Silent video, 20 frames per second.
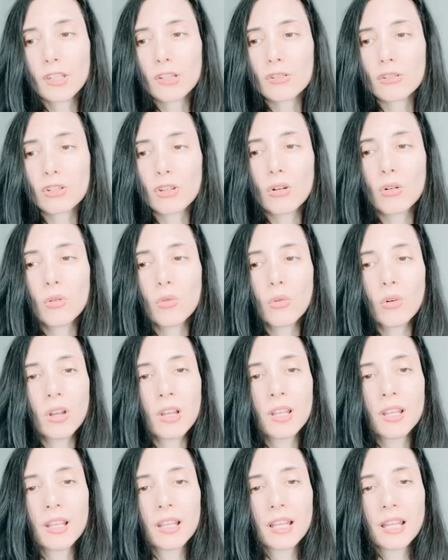So,
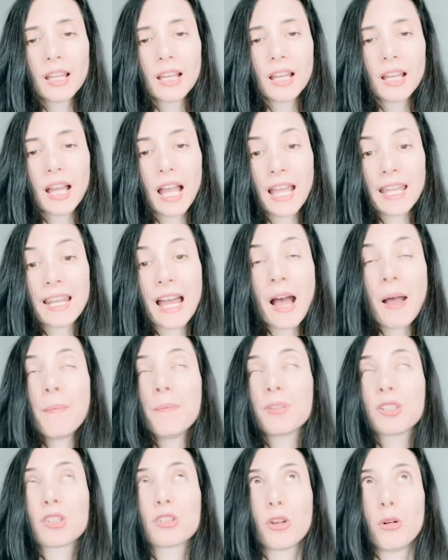and
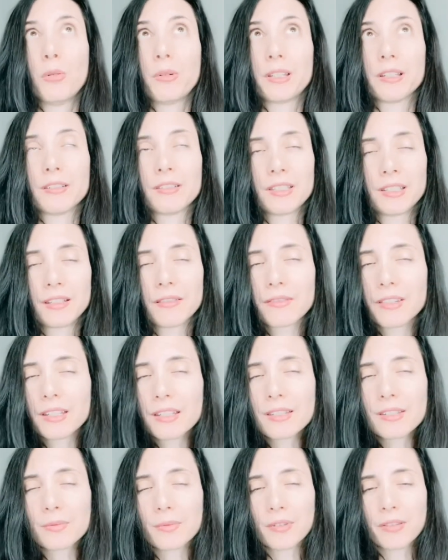I'm so guilty of
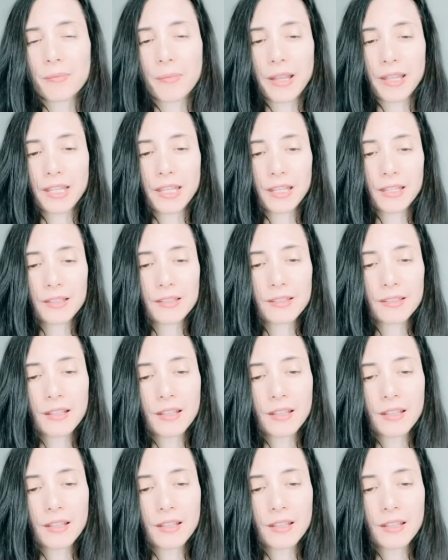this with my kids.